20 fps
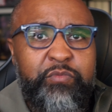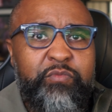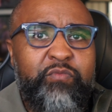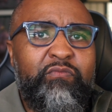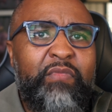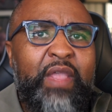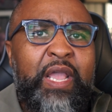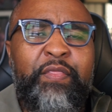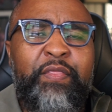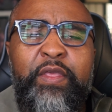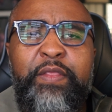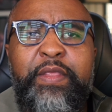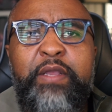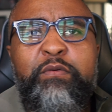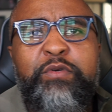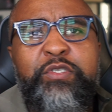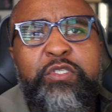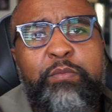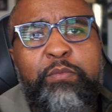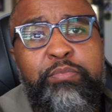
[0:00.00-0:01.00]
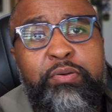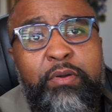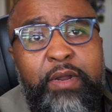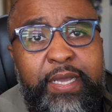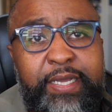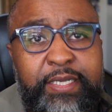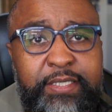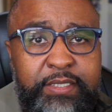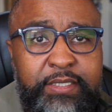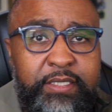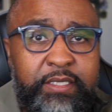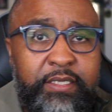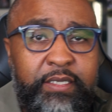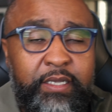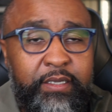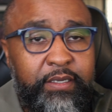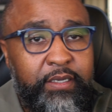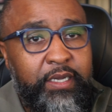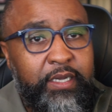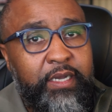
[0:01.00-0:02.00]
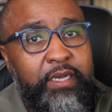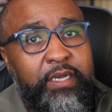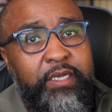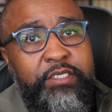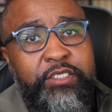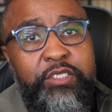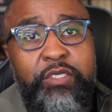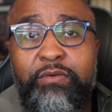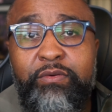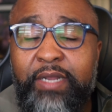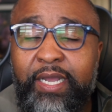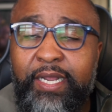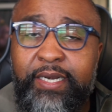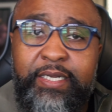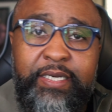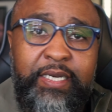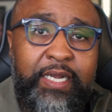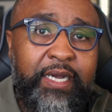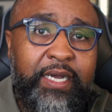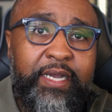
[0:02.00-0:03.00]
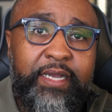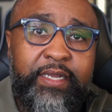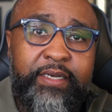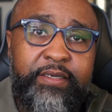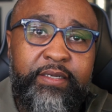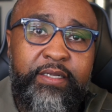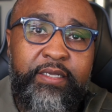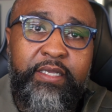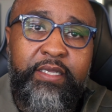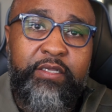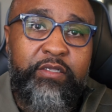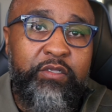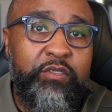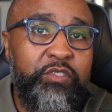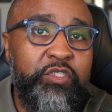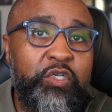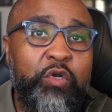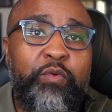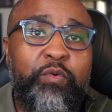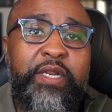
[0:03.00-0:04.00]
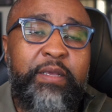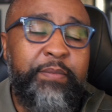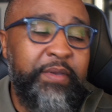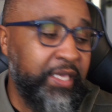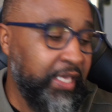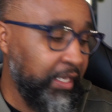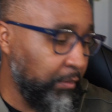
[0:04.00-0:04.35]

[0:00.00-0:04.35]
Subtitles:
And then there was the price, $299. So when it became